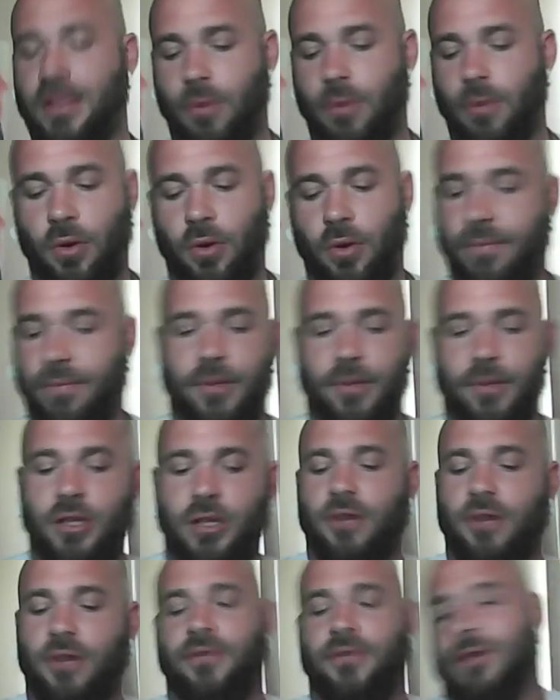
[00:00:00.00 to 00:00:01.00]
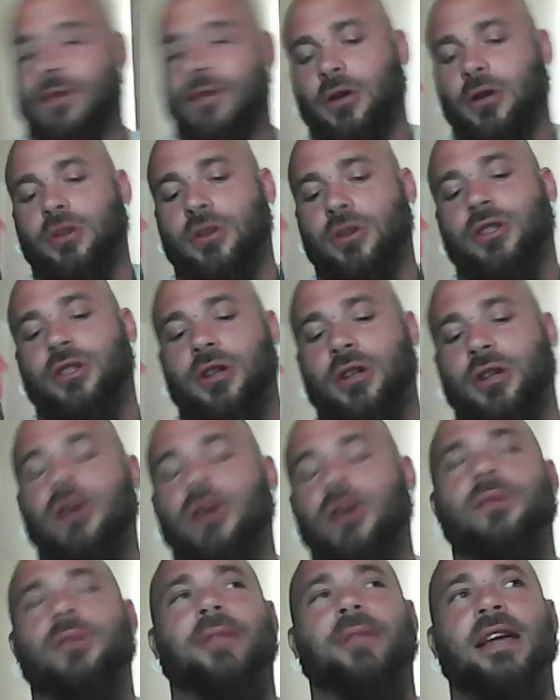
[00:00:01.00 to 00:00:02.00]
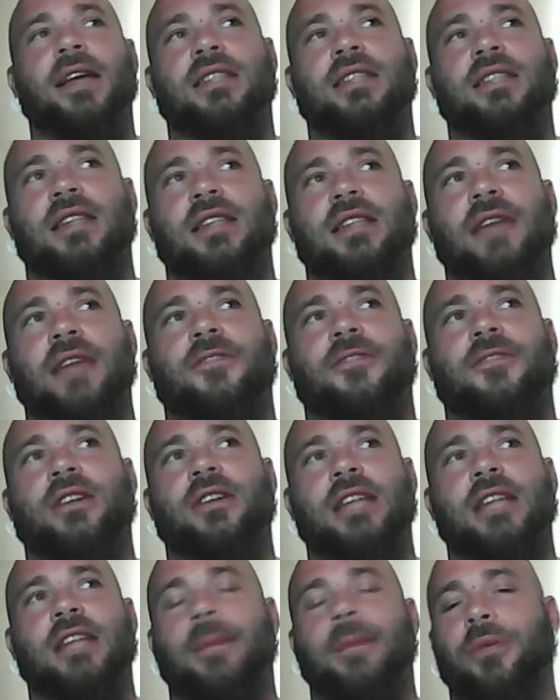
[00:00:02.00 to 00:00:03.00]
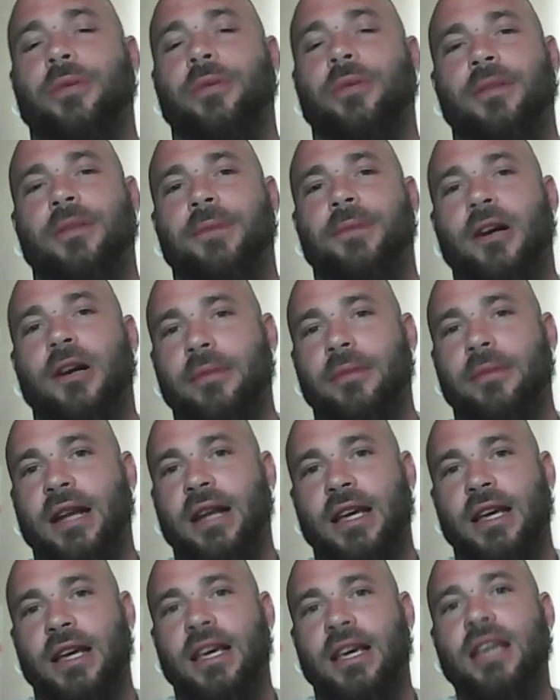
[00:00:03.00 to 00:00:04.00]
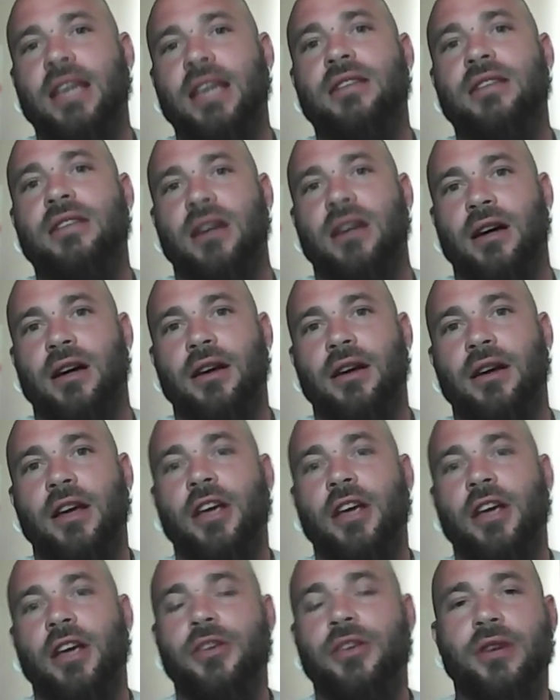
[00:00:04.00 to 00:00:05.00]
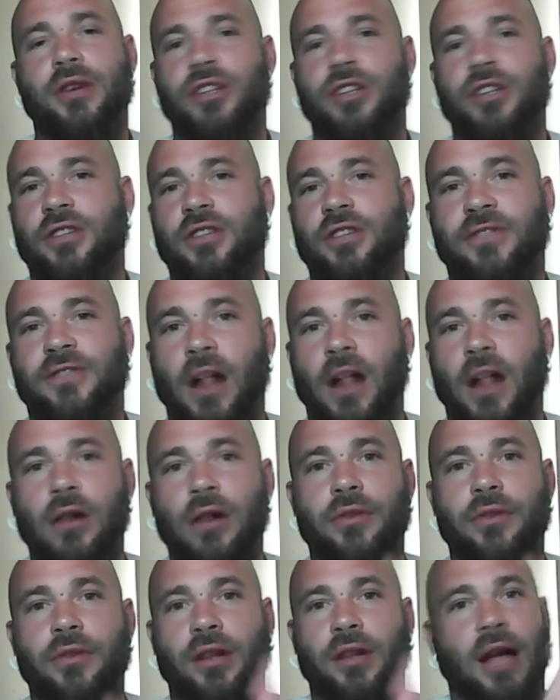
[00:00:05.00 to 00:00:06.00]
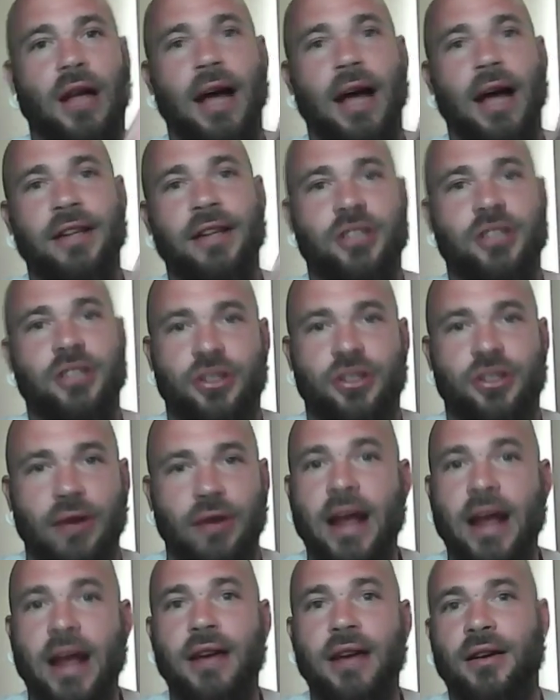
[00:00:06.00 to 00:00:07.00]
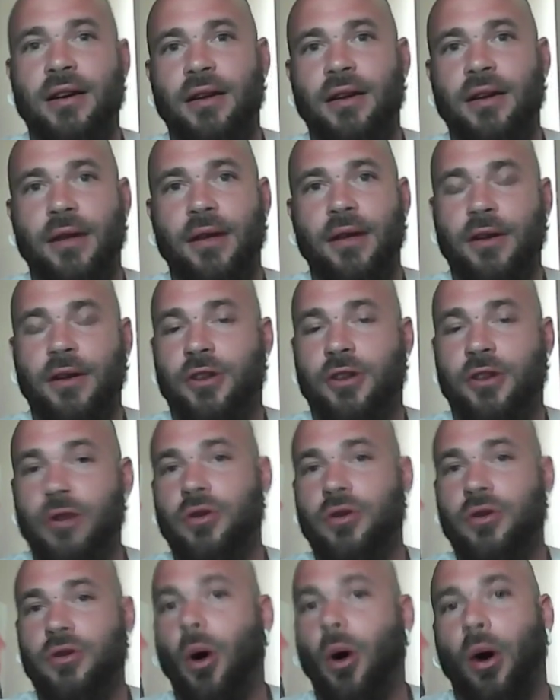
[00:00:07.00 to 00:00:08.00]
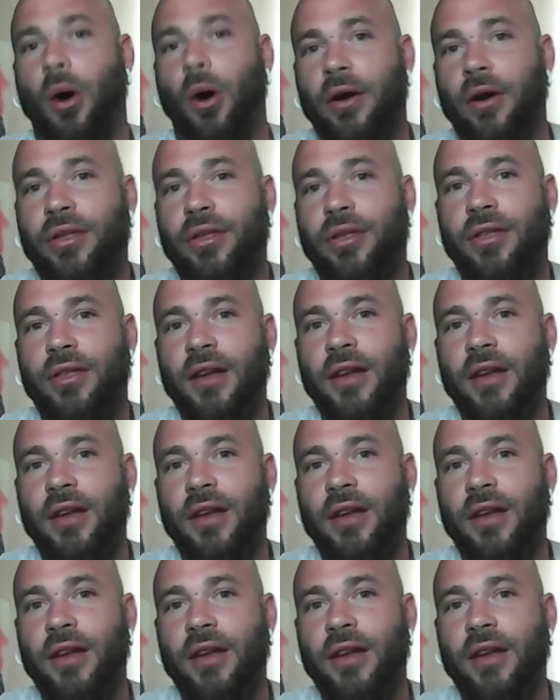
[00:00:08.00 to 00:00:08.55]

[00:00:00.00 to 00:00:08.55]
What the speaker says: well, so certain places, like for example, the pyramid in Giza, you can just follow the line straight due north,